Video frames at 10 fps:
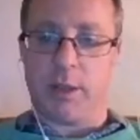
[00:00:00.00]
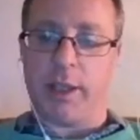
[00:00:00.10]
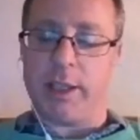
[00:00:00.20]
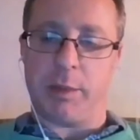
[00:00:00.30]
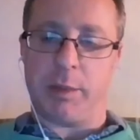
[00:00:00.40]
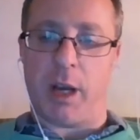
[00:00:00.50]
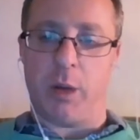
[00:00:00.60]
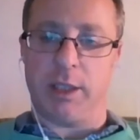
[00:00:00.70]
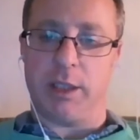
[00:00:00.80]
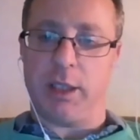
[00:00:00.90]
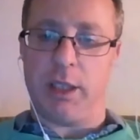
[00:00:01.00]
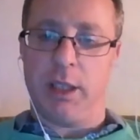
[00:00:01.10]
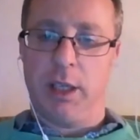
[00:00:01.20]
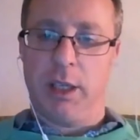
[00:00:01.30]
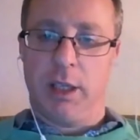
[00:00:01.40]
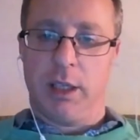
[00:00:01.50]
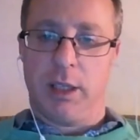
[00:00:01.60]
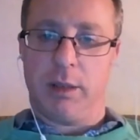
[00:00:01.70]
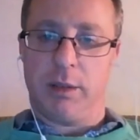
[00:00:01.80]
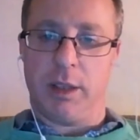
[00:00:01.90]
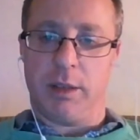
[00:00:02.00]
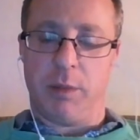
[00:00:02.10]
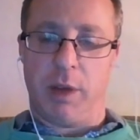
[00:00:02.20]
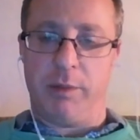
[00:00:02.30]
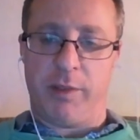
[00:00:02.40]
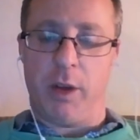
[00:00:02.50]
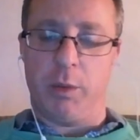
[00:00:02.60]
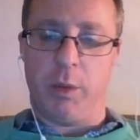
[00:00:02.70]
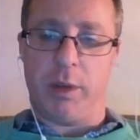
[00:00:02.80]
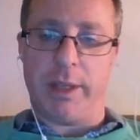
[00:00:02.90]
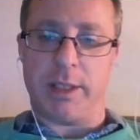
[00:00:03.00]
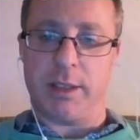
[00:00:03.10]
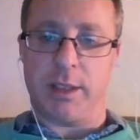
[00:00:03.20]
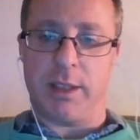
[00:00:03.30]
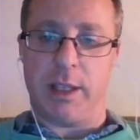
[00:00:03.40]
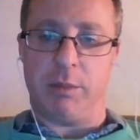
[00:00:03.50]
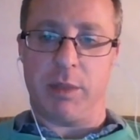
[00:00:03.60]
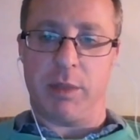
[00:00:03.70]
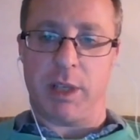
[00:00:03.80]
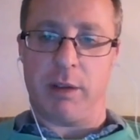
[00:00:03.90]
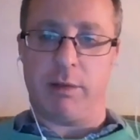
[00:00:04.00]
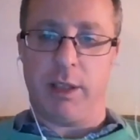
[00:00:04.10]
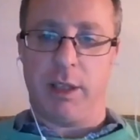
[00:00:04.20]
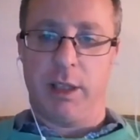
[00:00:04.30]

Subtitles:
to be holding my phone when I'm listening to the deep recovery.